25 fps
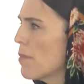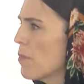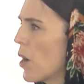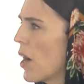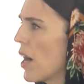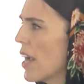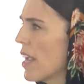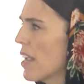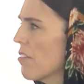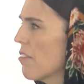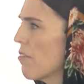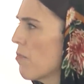
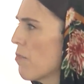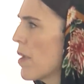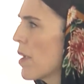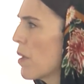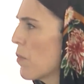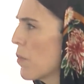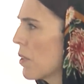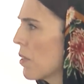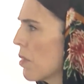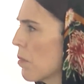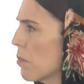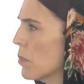thrust
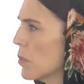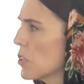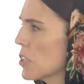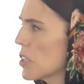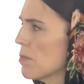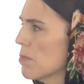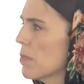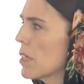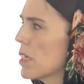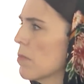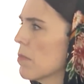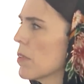into the
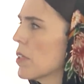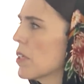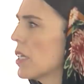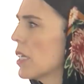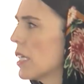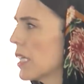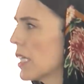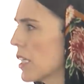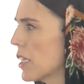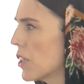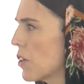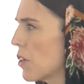international
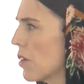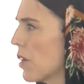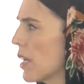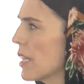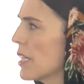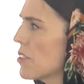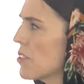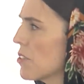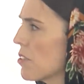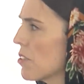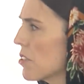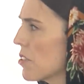spotlight
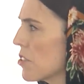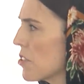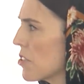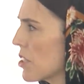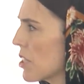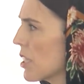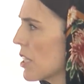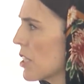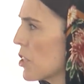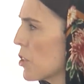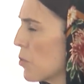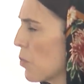last
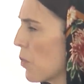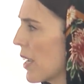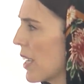year